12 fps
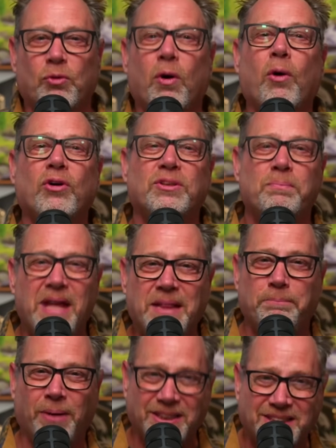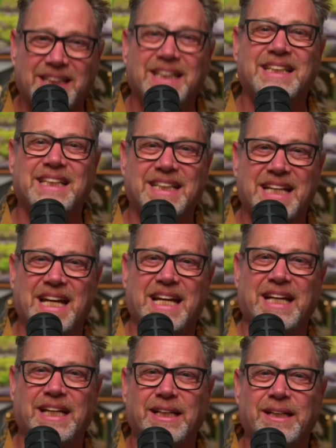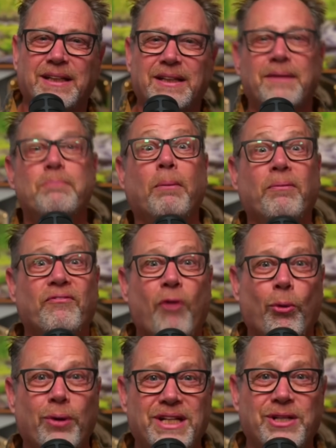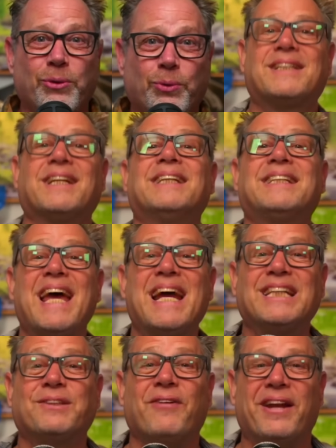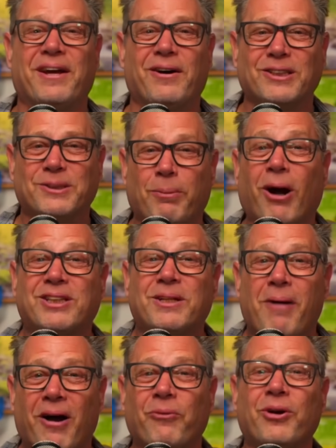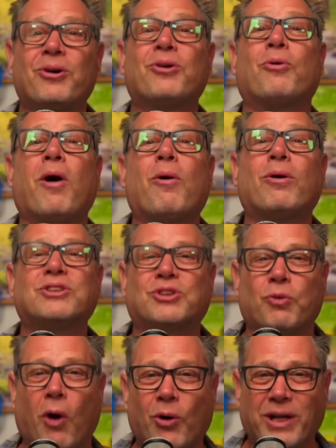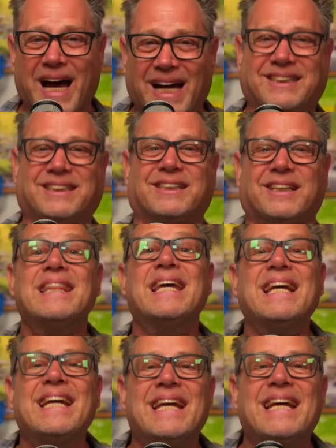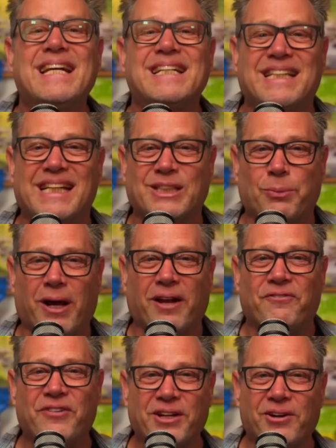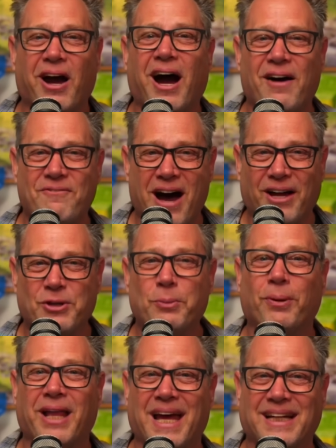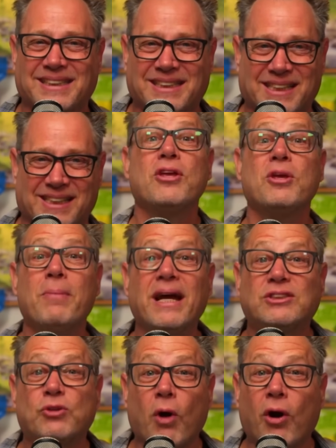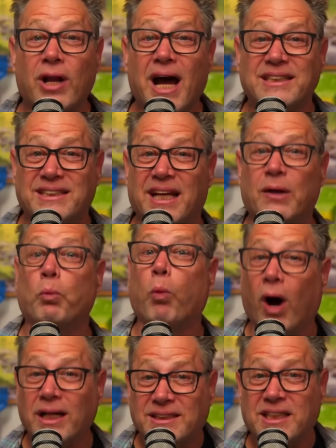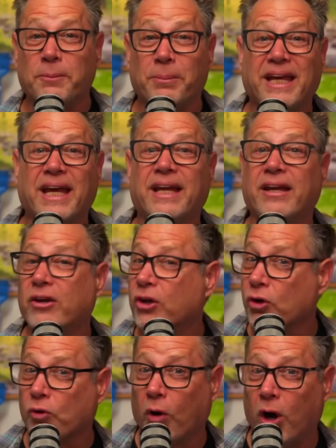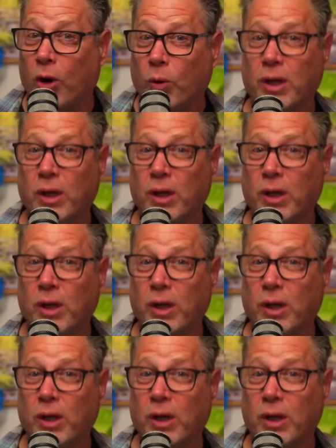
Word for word: growers myth busting today. But before we do, today's video is brought to you by Real Growers Grow Dots, the easiest way to feed your high value plants. You mix grow dots in once at the beginning of your grow,